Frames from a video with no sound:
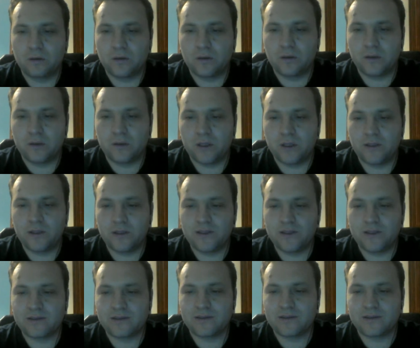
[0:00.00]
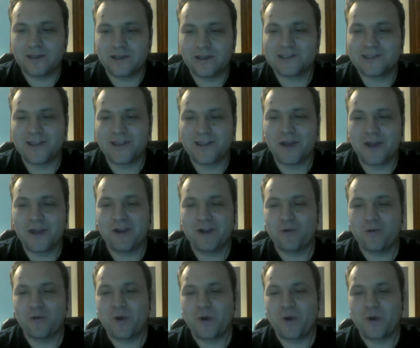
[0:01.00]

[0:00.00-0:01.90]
that, that that's that's an area